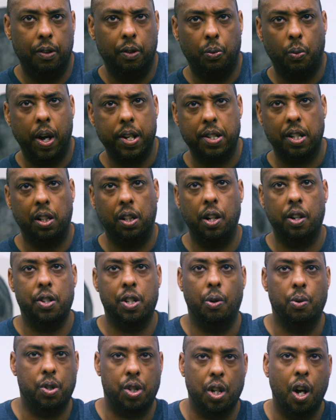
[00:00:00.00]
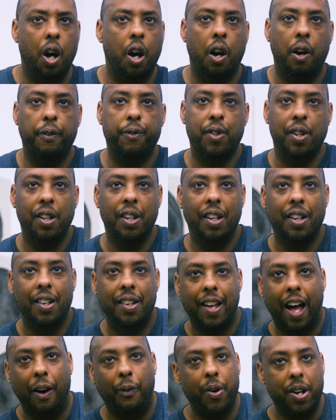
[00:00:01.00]
Why does it look so soft?
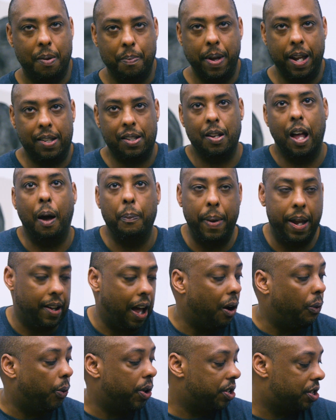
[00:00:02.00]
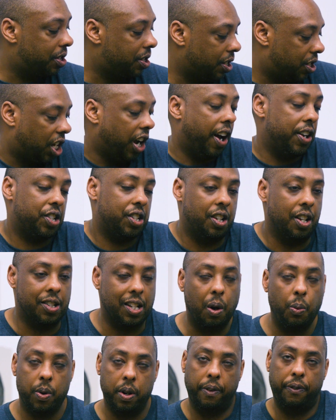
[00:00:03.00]
I want to touch this. I
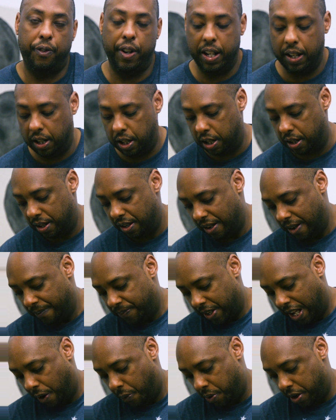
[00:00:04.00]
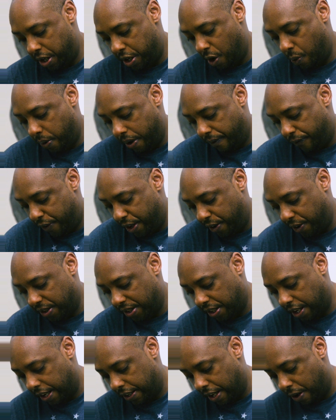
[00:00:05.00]
want to feel it. I want to know what it feels
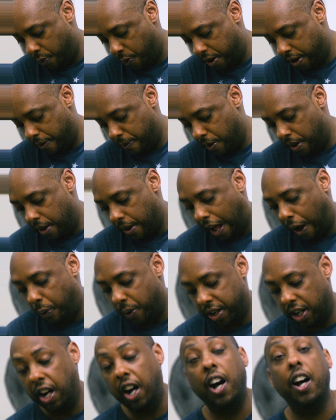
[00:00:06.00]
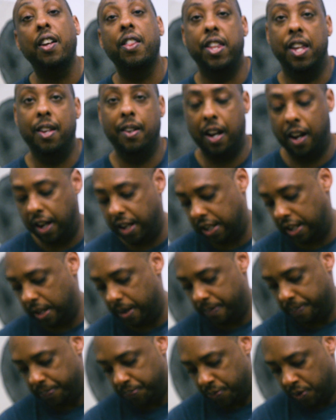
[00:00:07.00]
like. I want to hug
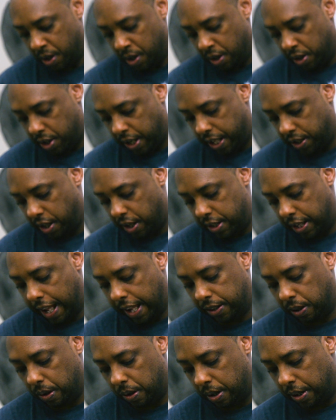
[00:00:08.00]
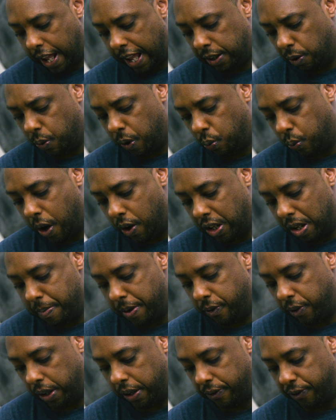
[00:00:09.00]
it. So I thought that's what welcoming
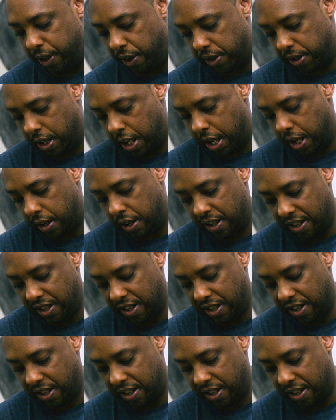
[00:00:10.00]
really feels like.